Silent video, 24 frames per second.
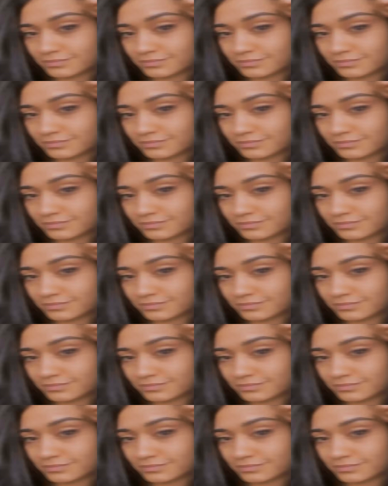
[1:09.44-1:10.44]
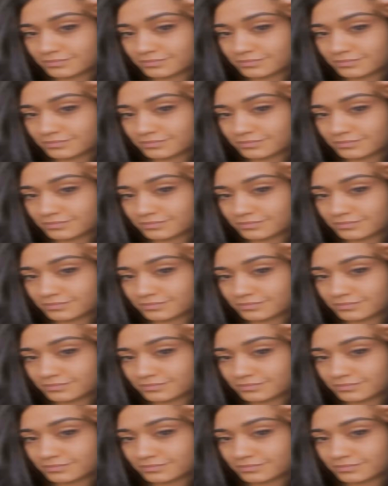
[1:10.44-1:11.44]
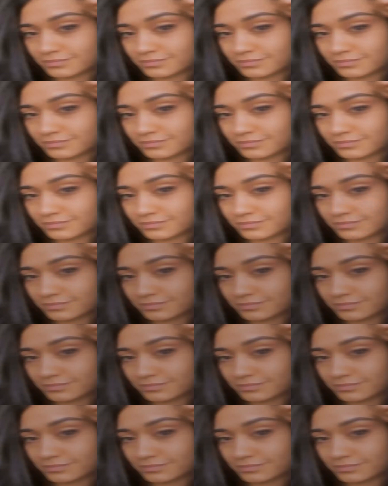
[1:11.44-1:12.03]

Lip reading: Nobody speaks.